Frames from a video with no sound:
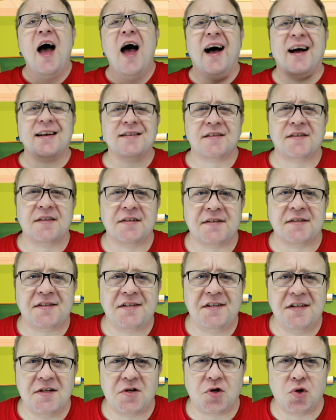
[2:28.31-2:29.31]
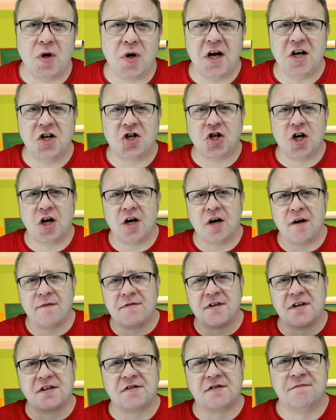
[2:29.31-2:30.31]
As the situation
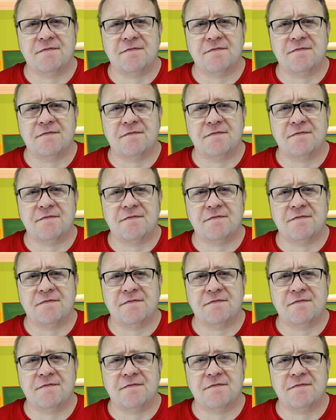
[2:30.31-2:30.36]
of this